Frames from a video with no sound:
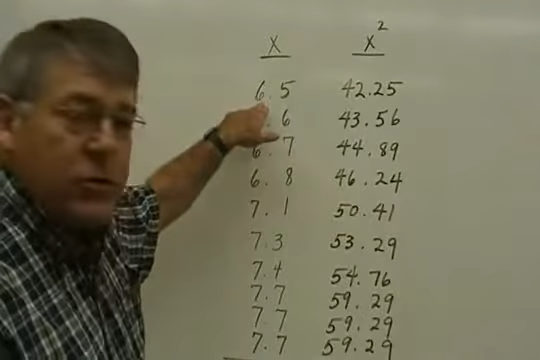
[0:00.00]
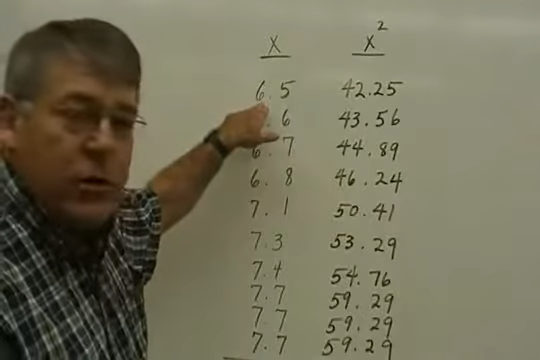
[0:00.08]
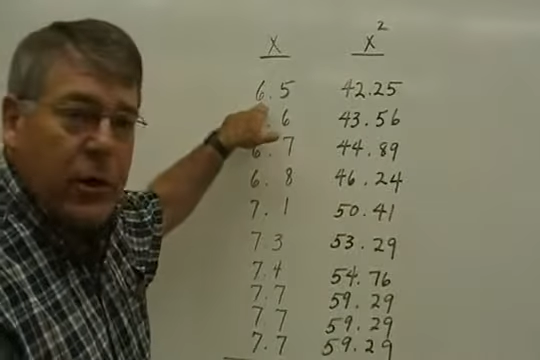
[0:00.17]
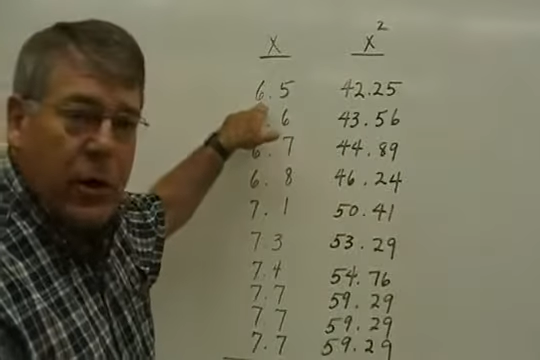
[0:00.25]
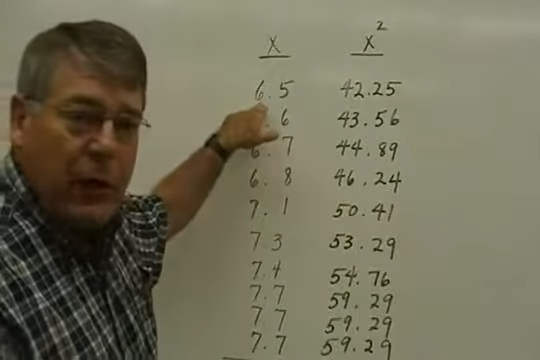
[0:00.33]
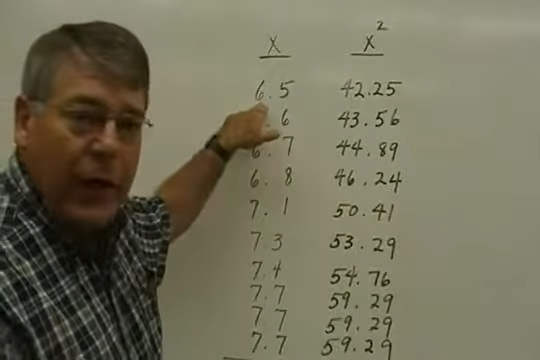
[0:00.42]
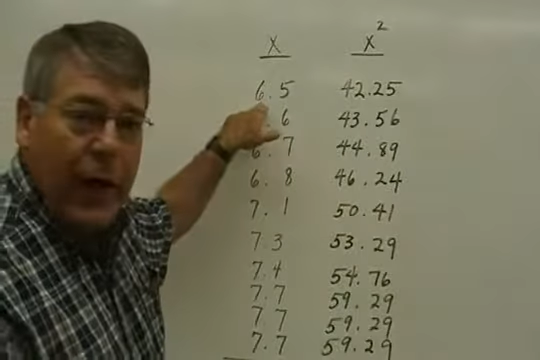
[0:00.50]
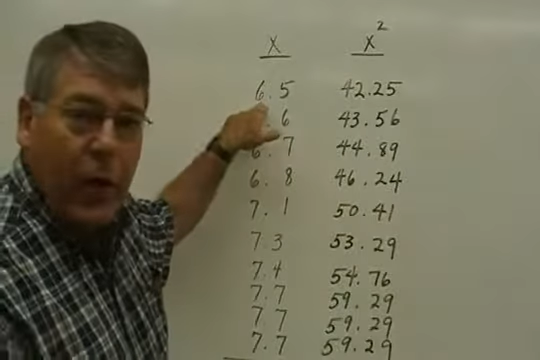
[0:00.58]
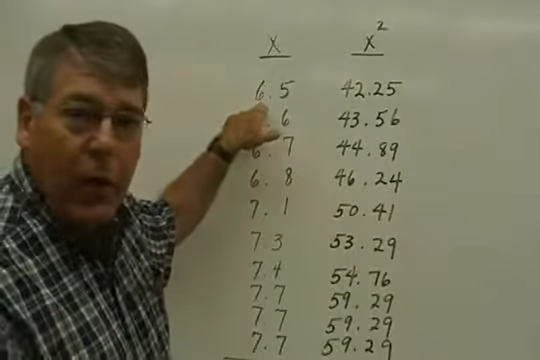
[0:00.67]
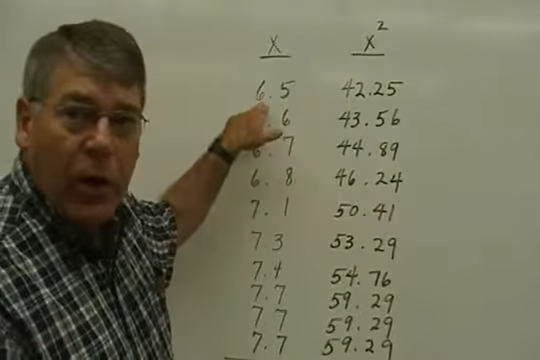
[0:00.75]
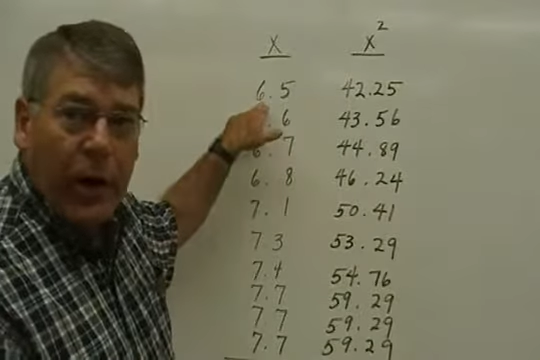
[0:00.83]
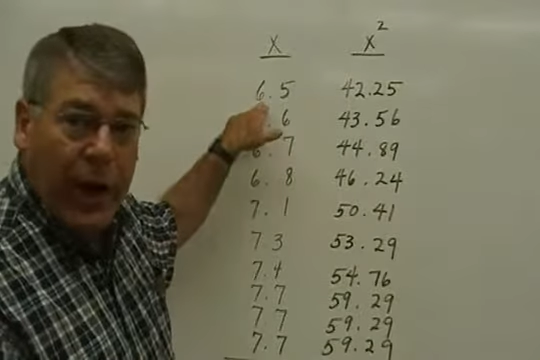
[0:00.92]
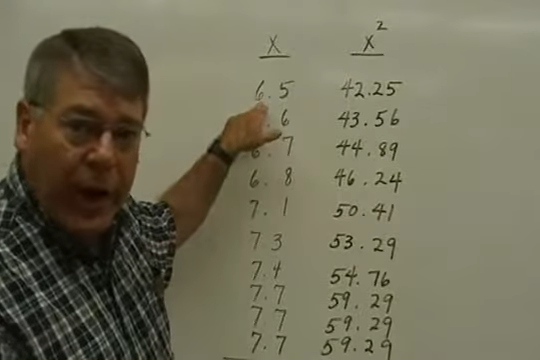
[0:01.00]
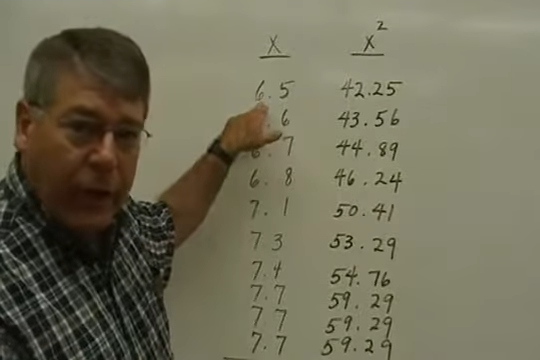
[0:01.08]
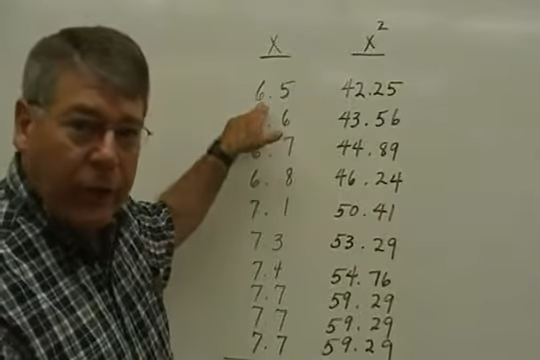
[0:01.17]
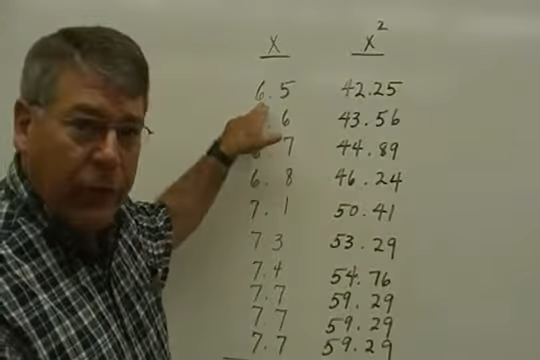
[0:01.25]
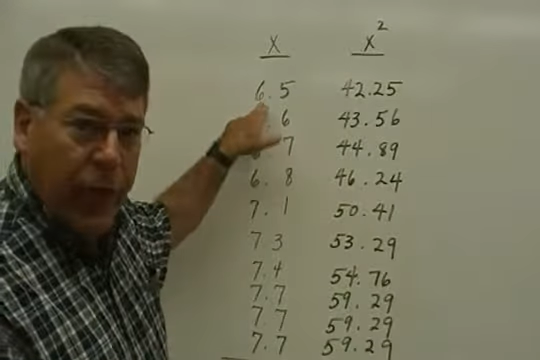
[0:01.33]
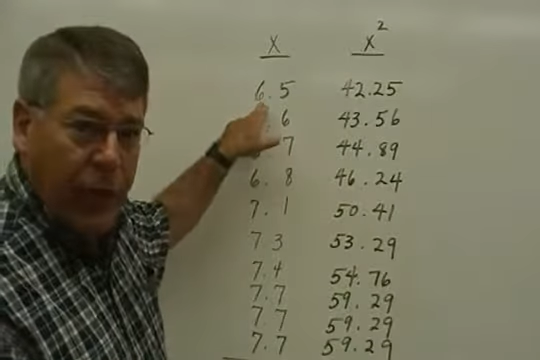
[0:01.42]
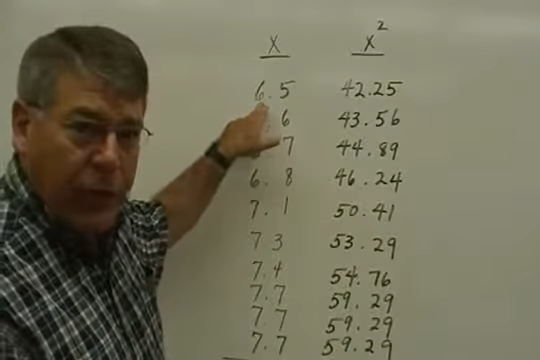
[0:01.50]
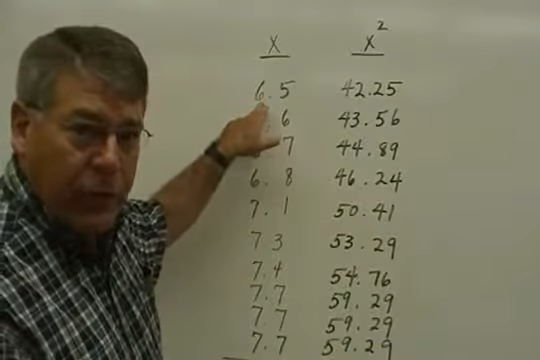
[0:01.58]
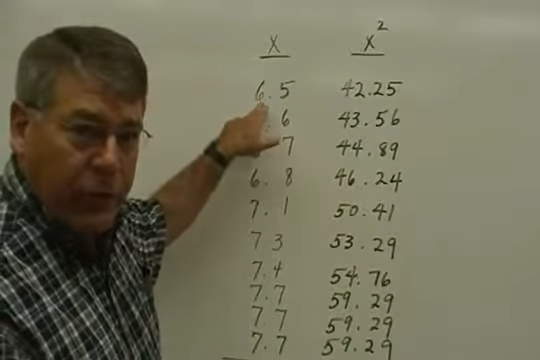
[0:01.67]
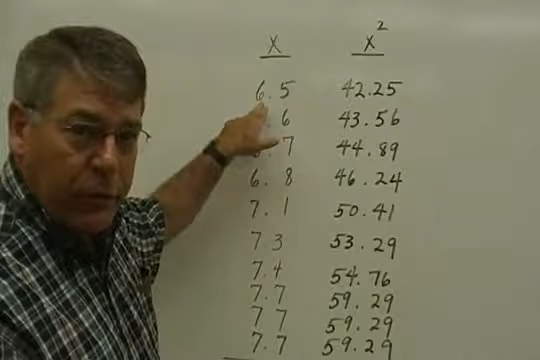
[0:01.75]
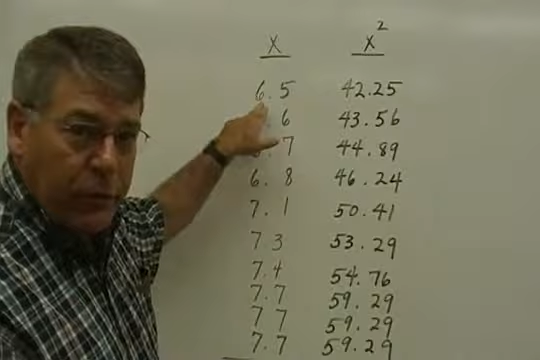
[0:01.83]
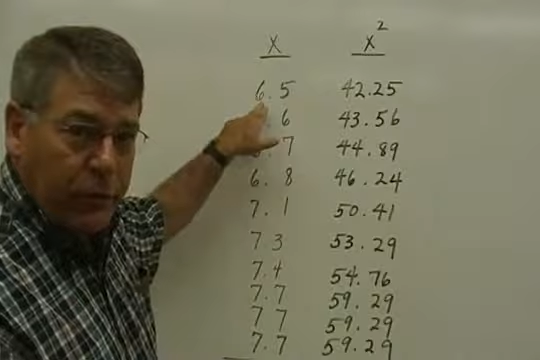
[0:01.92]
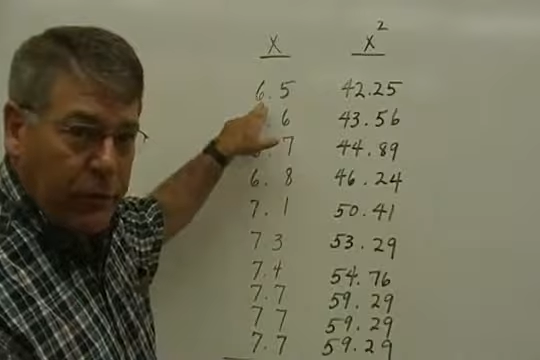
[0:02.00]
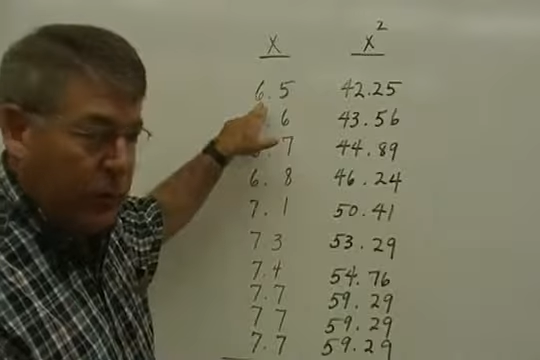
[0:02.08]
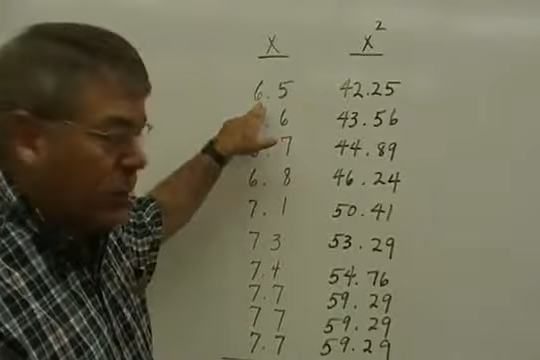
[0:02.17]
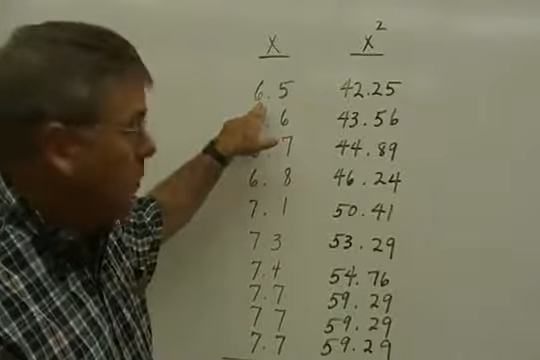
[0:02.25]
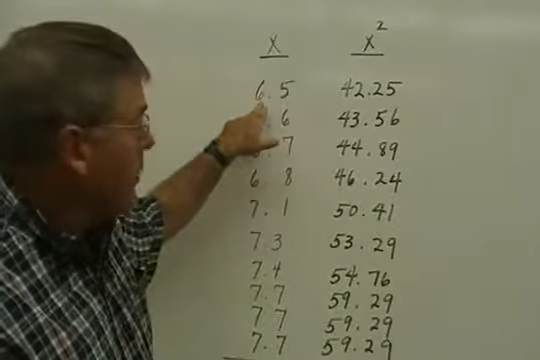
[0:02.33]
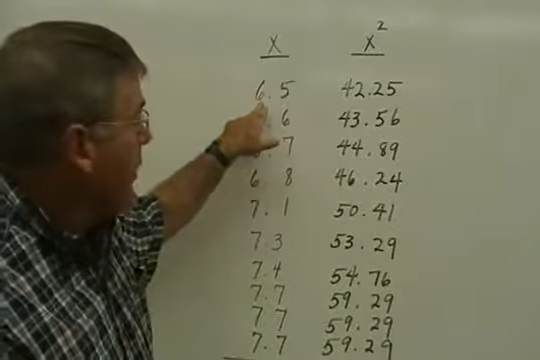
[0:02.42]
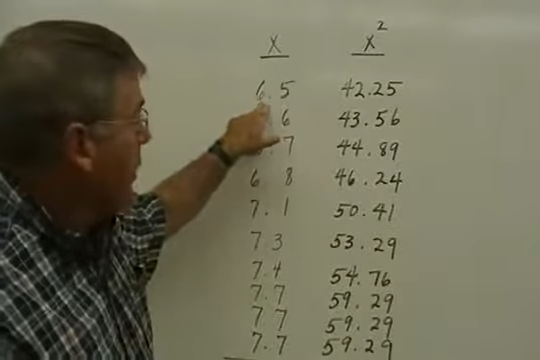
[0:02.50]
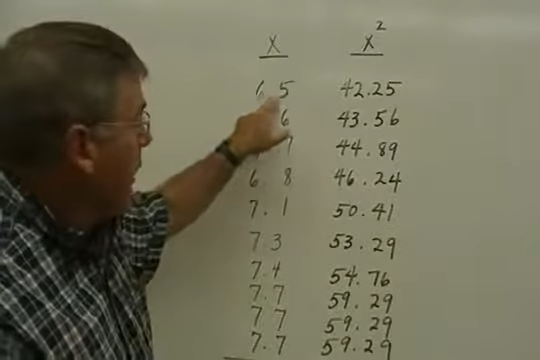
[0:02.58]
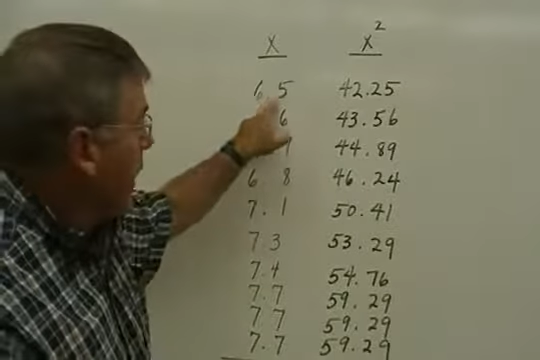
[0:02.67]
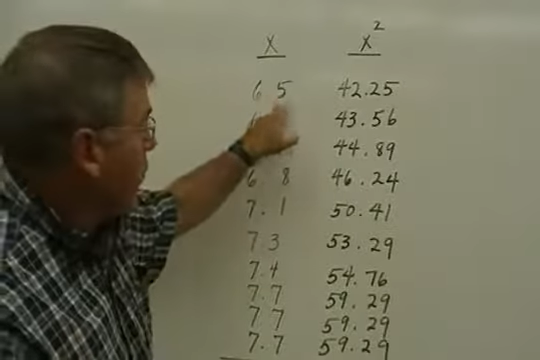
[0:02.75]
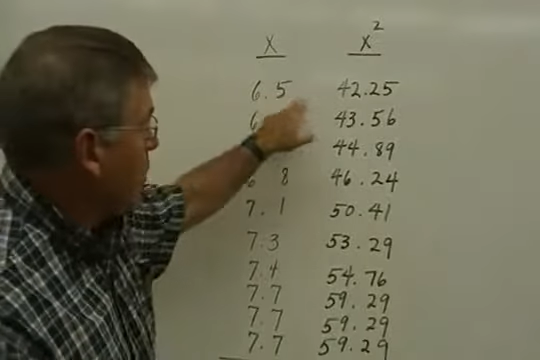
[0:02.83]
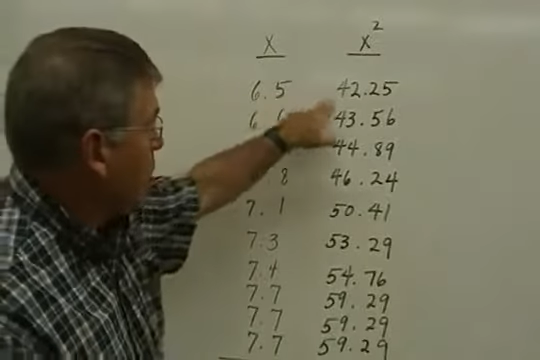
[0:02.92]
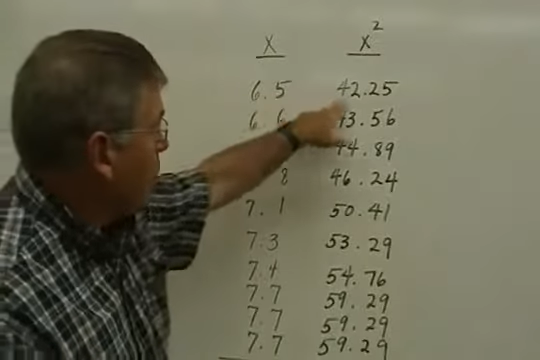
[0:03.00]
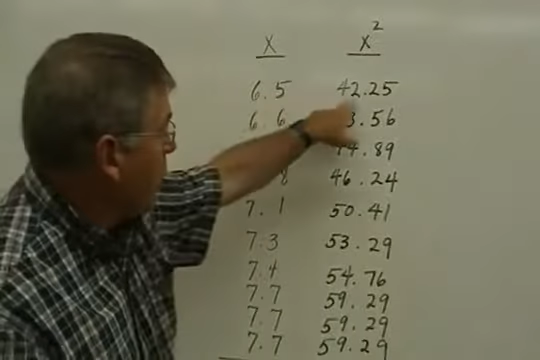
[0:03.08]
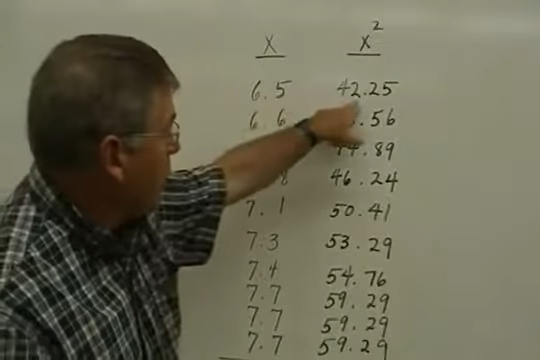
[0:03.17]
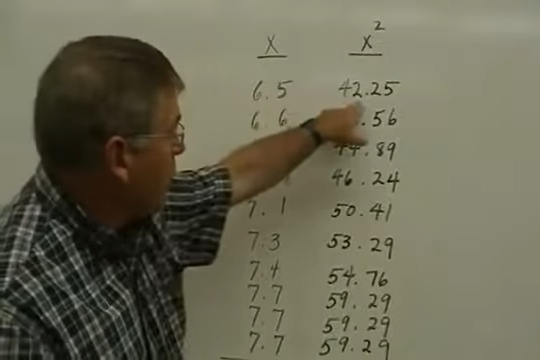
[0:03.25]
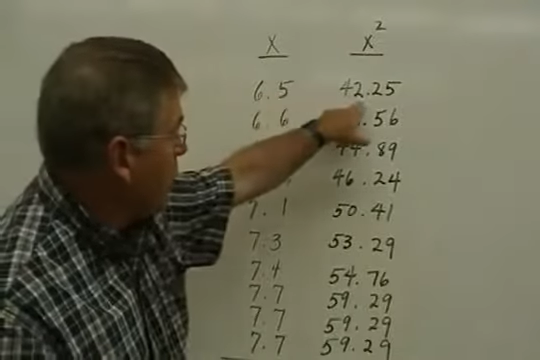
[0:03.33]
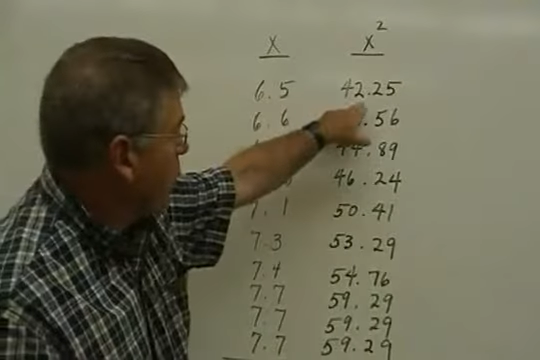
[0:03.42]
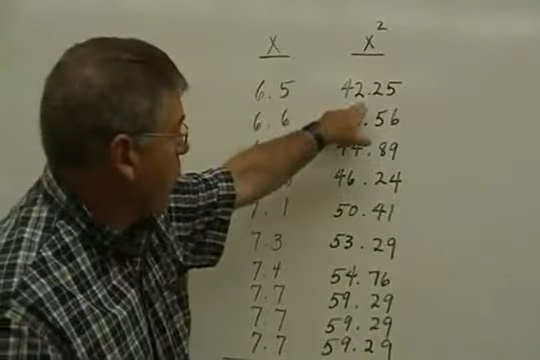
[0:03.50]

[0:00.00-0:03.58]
each of our x values and we're going to